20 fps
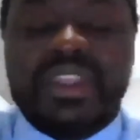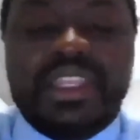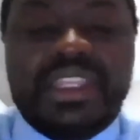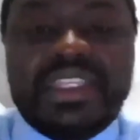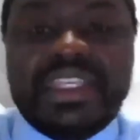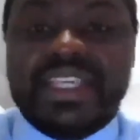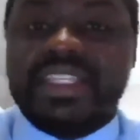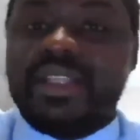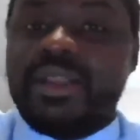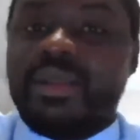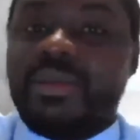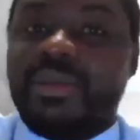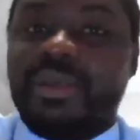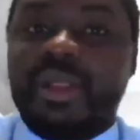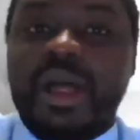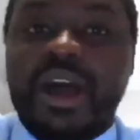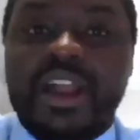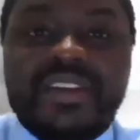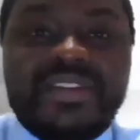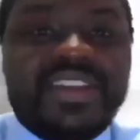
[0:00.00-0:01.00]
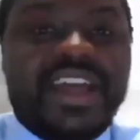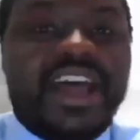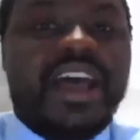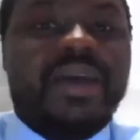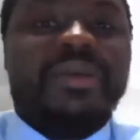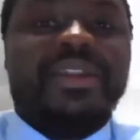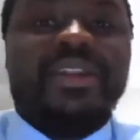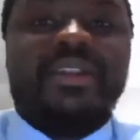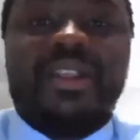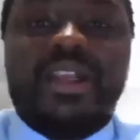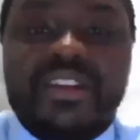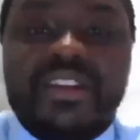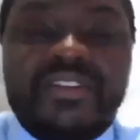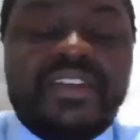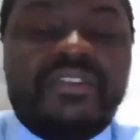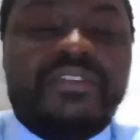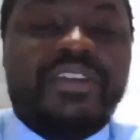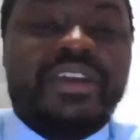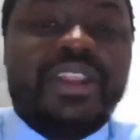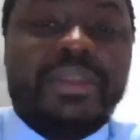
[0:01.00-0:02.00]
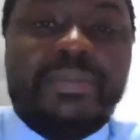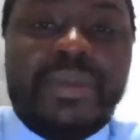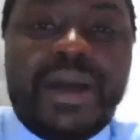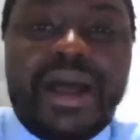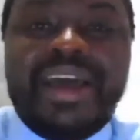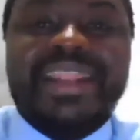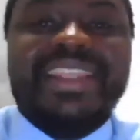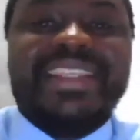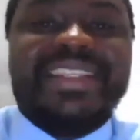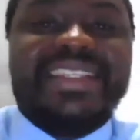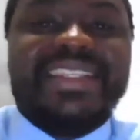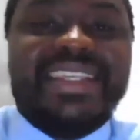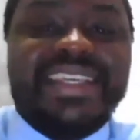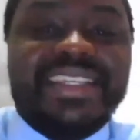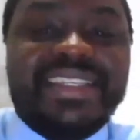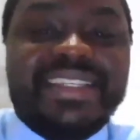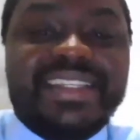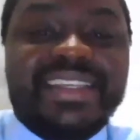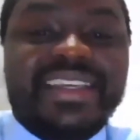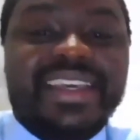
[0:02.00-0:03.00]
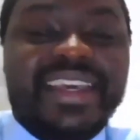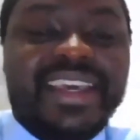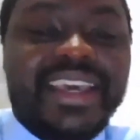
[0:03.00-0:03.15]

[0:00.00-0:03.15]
It takes a lot of time and a lot of effort in the behind the scenes.